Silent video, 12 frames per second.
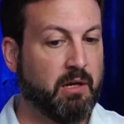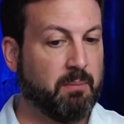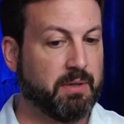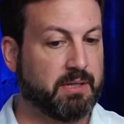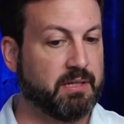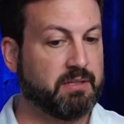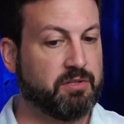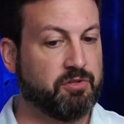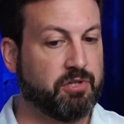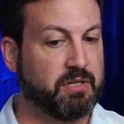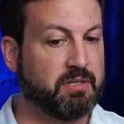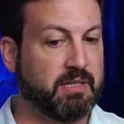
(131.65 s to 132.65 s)
because it's
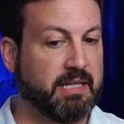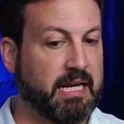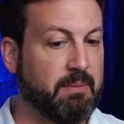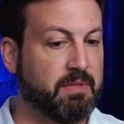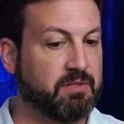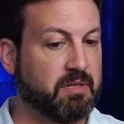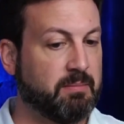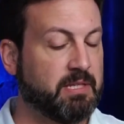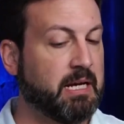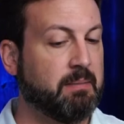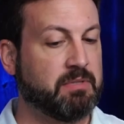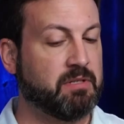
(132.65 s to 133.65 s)
just a game that
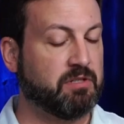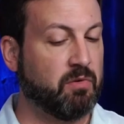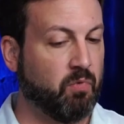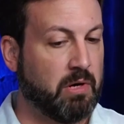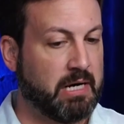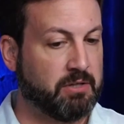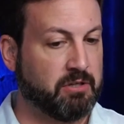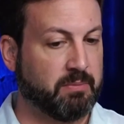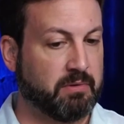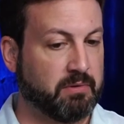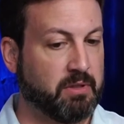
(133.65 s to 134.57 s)
sometimes is unwatchable.